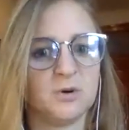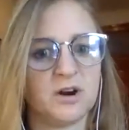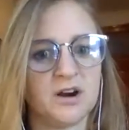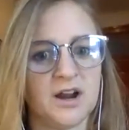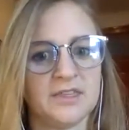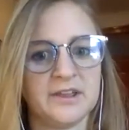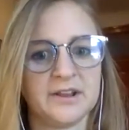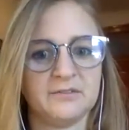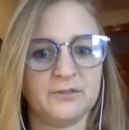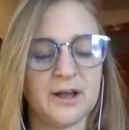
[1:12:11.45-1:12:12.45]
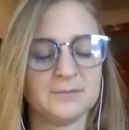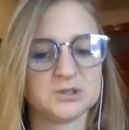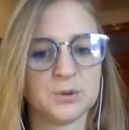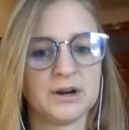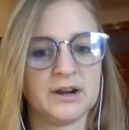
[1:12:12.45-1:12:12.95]
This time it was much
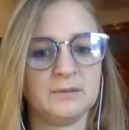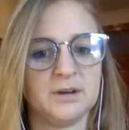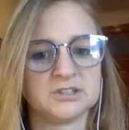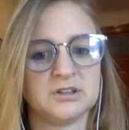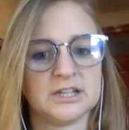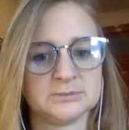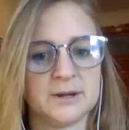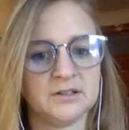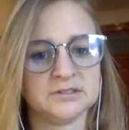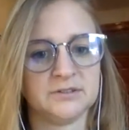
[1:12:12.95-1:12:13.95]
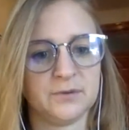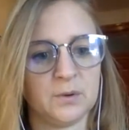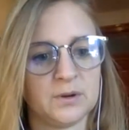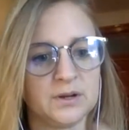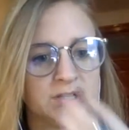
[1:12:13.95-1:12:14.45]
more, I think, inflammatory and
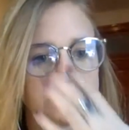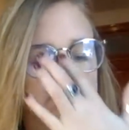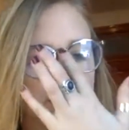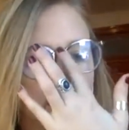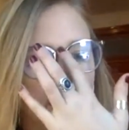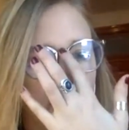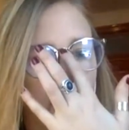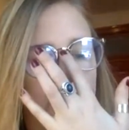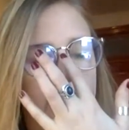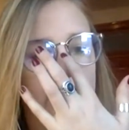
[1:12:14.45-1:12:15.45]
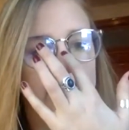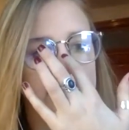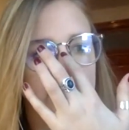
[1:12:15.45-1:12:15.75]
much less policy focused.